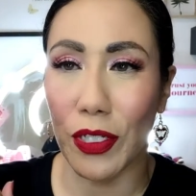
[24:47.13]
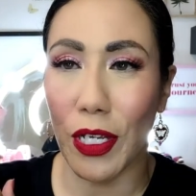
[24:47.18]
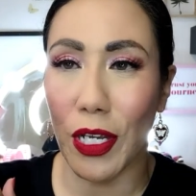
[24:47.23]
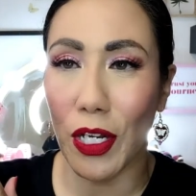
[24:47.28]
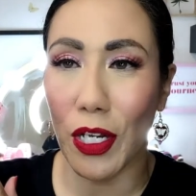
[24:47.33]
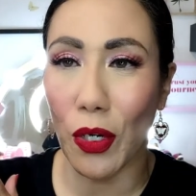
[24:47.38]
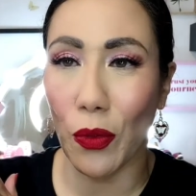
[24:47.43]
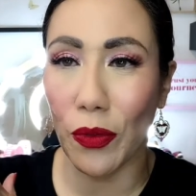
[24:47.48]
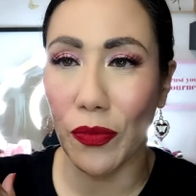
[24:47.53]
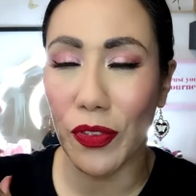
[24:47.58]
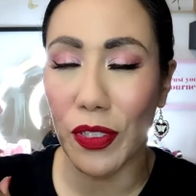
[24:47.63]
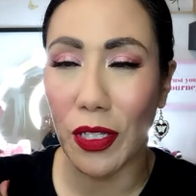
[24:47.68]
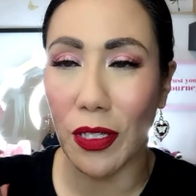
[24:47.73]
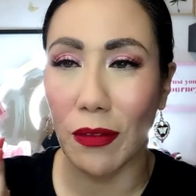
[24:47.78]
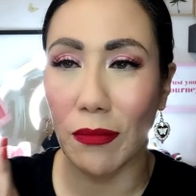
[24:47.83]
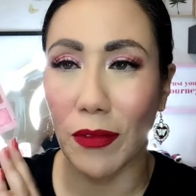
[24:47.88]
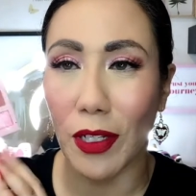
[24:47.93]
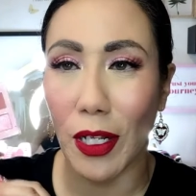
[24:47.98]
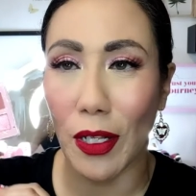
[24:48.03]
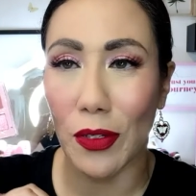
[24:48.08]
You know, we've seen
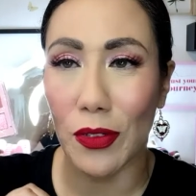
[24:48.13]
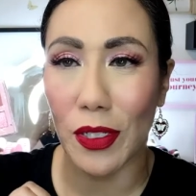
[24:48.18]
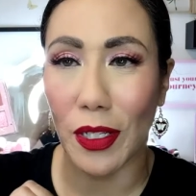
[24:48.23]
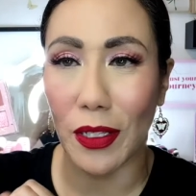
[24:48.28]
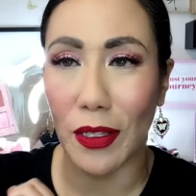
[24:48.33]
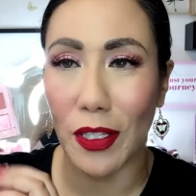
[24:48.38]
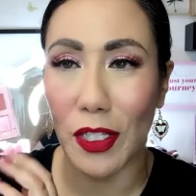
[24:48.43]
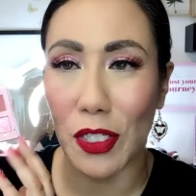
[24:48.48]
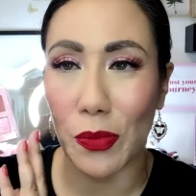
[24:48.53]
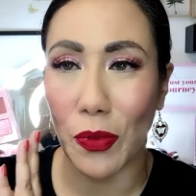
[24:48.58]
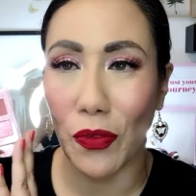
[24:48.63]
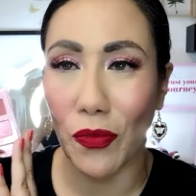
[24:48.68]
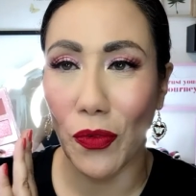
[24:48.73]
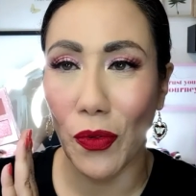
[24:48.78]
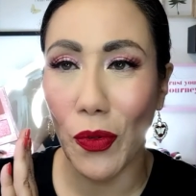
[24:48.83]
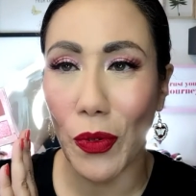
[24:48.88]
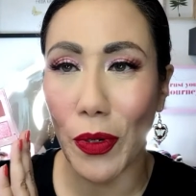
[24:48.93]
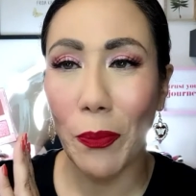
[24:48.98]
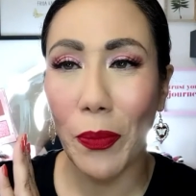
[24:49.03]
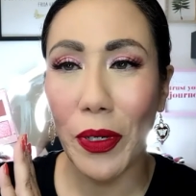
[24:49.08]
colors like this
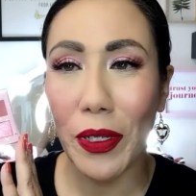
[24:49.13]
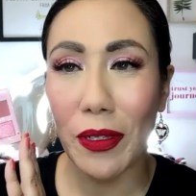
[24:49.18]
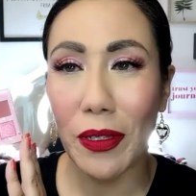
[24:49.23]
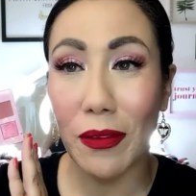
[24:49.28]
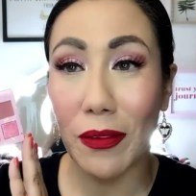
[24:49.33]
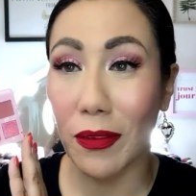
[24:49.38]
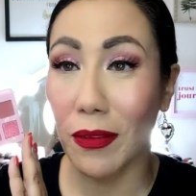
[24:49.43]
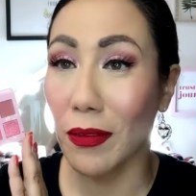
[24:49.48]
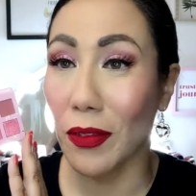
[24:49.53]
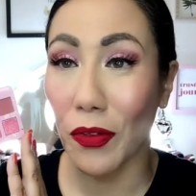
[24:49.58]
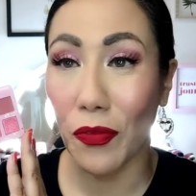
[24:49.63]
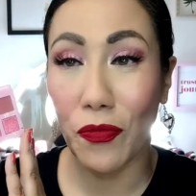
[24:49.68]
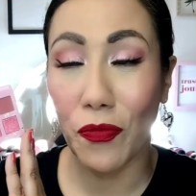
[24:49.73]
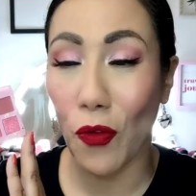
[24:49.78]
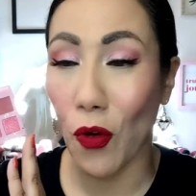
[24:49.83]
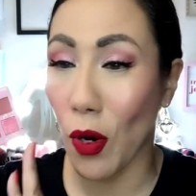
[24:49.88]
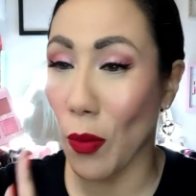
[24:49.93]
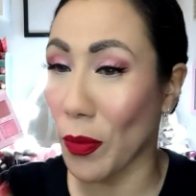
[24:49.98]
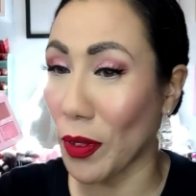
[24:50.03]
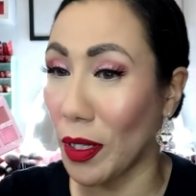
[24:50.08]
before, but the
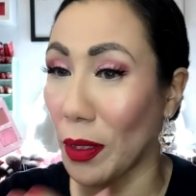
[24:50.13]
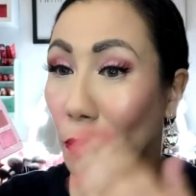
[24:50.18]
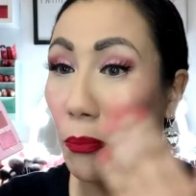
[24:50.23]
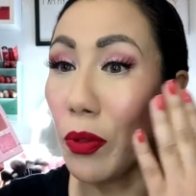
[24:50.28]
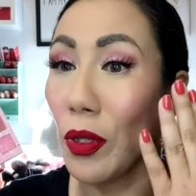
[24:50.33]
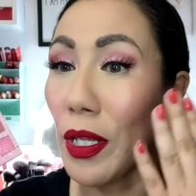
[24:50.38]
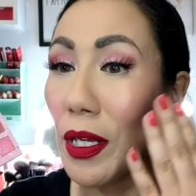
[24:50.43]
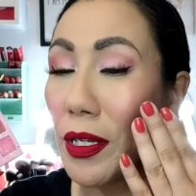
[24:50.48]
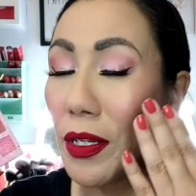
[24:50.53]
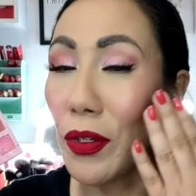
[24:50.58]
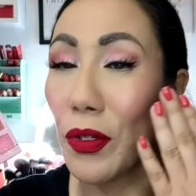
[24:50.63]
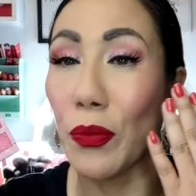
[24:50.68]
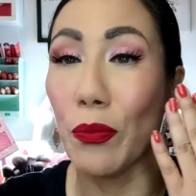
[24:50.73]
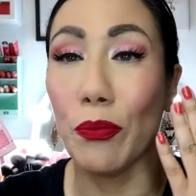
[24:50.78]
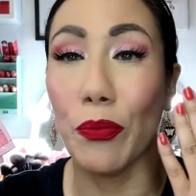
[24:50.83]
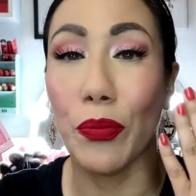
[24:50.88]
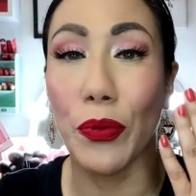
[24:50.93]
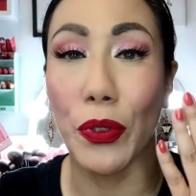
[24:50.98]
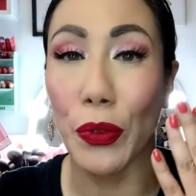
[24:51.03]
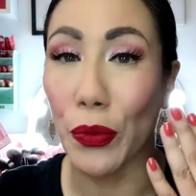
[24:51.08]
formula blended
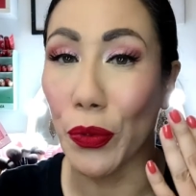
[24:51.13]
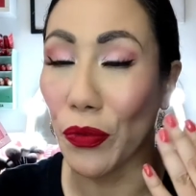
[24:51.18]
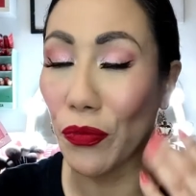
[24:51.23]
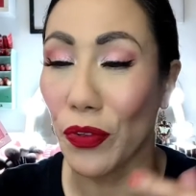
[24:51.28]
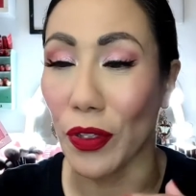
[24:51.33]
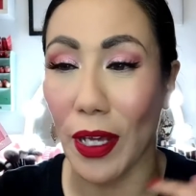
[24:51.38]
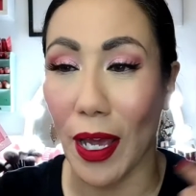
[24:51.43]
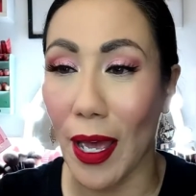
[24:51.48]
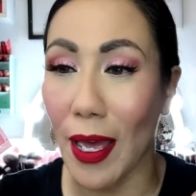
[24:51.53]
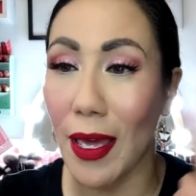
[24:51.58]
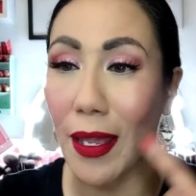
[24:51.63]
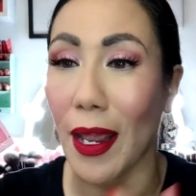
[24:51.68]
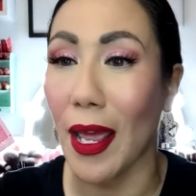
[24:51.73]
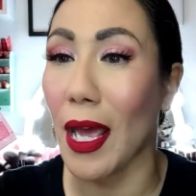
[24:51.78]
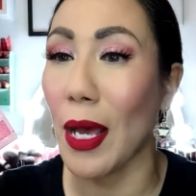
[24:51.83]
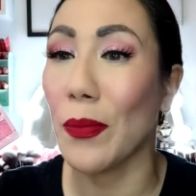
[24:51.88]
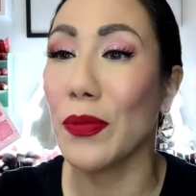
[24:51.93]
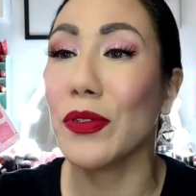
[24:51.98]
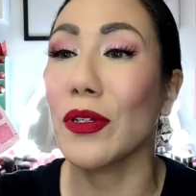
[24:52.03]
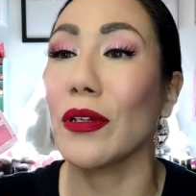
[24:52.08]
beautifully. I had
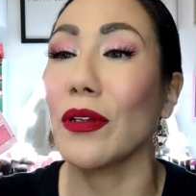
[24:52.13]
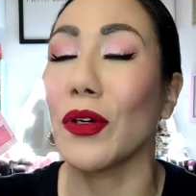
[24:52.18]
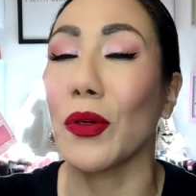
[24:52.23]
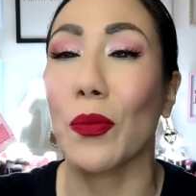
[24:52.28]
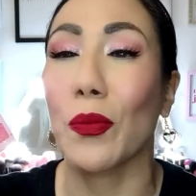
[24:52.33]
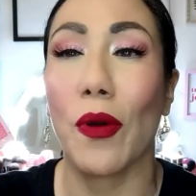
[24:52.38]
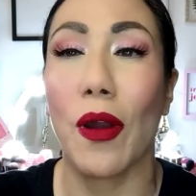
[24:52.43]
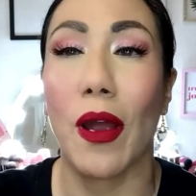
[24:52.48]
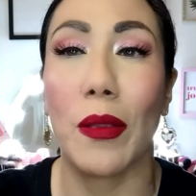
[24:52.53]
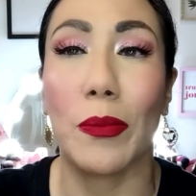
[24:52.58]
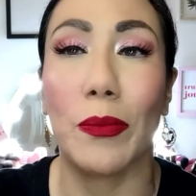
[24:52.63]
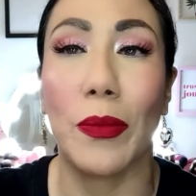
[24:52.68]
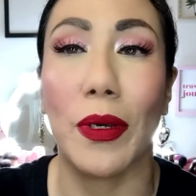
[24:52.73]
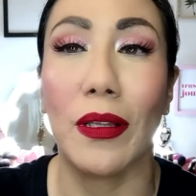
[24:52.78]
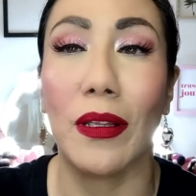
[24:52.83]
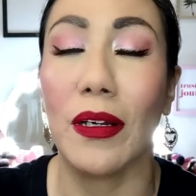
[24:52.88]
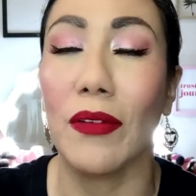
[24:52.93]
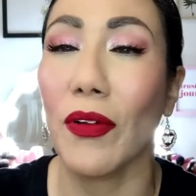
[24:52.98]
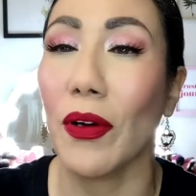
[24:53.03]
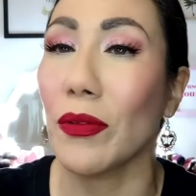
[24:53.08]
absolutely no problem. I
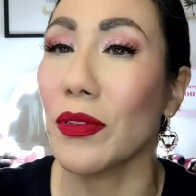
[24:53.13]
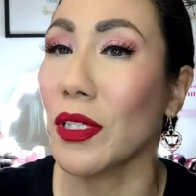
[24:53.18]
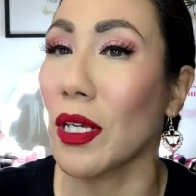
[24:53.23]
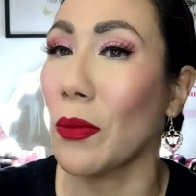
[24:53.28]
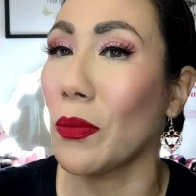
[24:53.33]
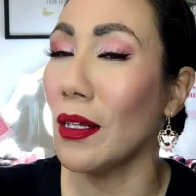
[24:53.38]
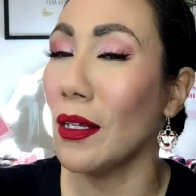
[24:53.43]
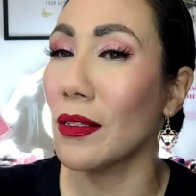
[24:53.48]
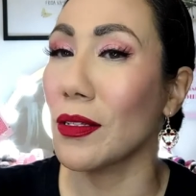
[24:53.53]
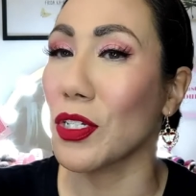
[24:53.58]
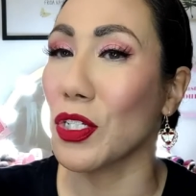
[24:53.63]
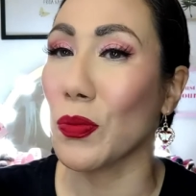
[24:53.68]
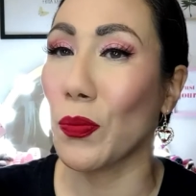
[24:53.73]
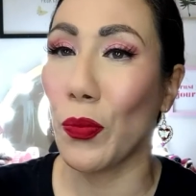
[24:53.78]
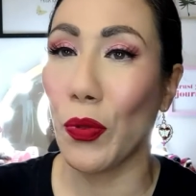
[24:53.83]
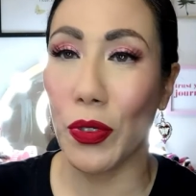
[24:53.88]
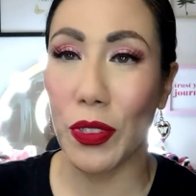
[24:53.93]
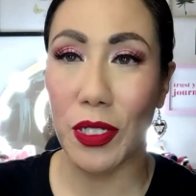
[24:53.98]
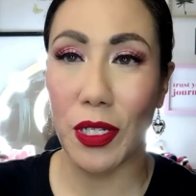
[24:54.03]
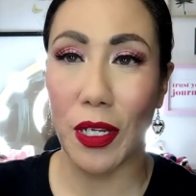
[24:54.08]
love how I was able to just
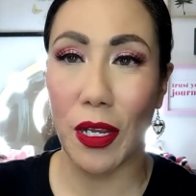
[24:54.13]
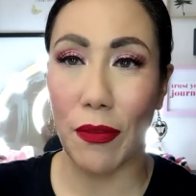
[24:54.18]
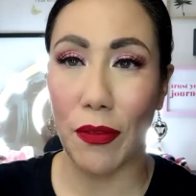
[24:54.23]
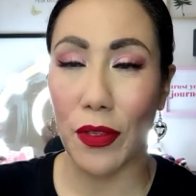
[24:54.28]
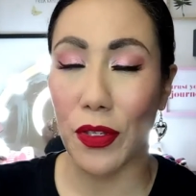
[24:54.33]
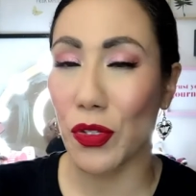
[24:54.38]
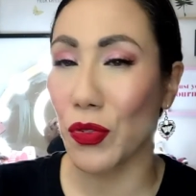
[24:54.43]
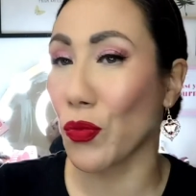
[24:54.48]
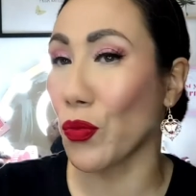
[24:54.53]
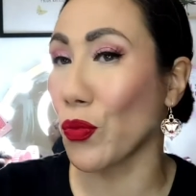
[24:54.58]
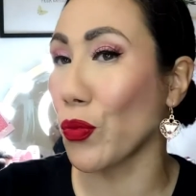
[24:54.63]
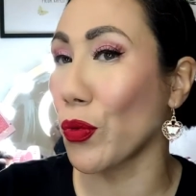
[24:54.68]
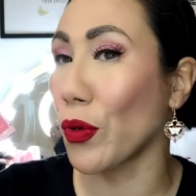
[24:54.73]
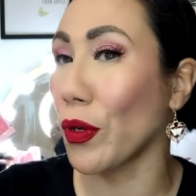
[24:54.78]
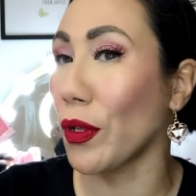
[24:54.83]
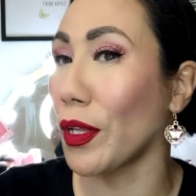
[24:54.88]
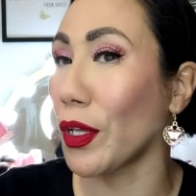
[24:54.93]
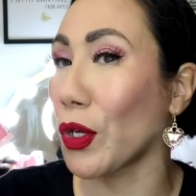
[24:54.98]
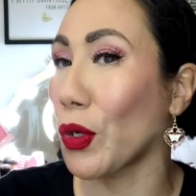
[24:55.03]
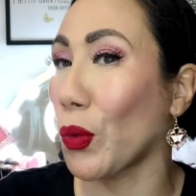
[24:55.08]
put together this
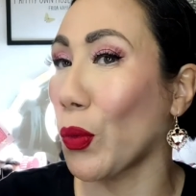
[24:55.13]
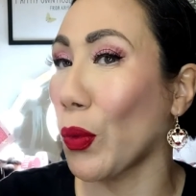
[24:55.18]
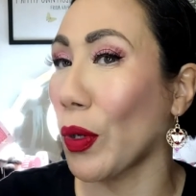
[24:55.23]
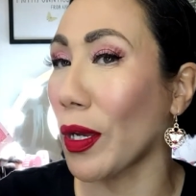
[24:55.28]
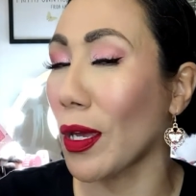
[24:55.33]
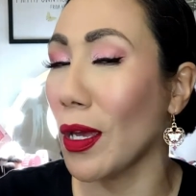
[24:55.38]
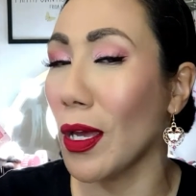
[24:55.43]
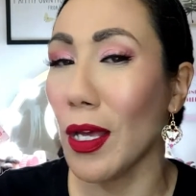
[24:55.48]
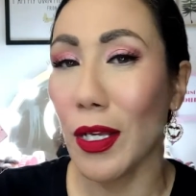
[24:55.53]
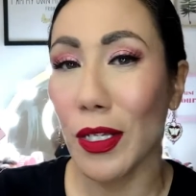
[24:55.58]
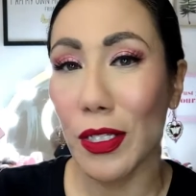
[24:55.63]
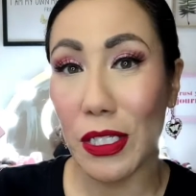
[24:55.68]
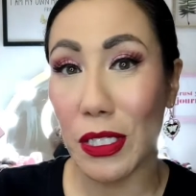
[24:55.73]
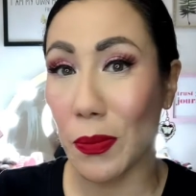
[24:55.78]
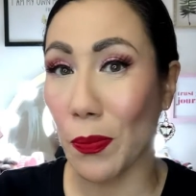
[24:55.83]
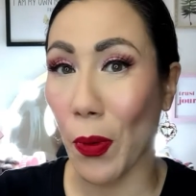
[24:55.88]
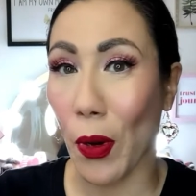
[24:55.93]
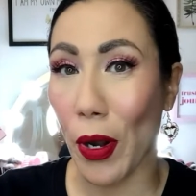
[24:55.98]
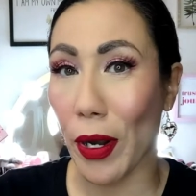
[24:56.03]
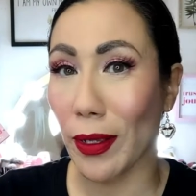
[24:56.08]
really quick,
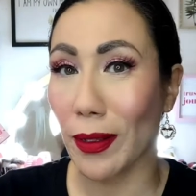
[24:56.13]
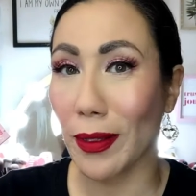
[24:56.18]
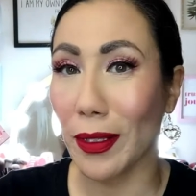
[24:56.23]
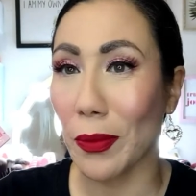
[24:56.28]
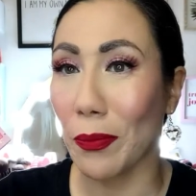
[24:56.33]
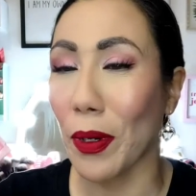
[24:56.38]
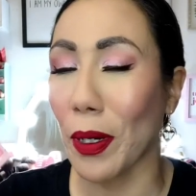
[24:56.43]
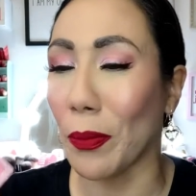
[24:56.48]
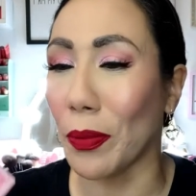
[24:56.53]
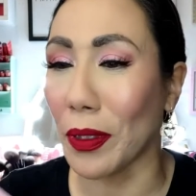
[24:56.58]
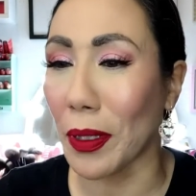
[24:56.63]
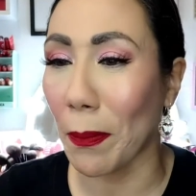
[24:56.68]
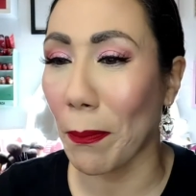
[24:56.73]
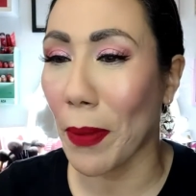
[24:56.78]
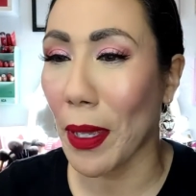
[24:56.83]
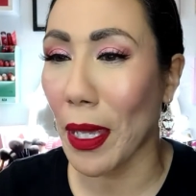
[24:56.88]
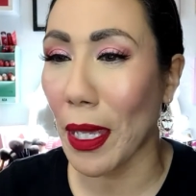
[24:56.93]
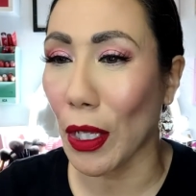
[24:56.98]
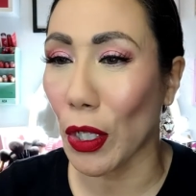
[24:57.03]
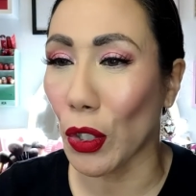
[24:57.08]
sparkly, bubbly
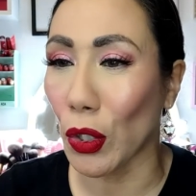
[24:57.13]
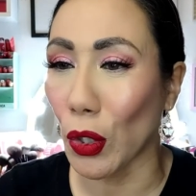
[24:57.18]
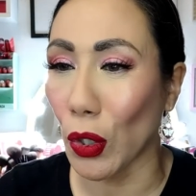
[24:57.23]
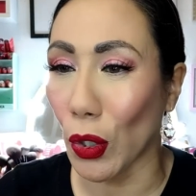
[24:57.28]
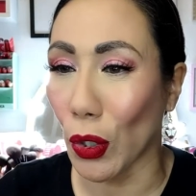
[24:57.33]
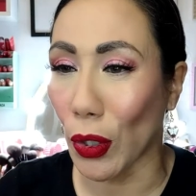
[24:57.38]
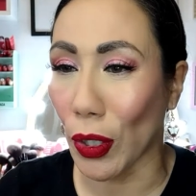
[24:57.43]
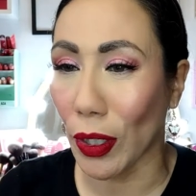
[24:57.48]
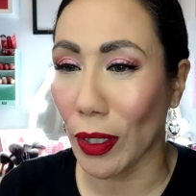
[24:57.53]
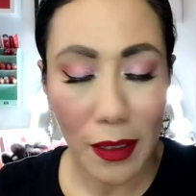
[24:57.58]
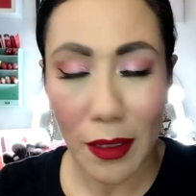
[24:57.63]
pink look.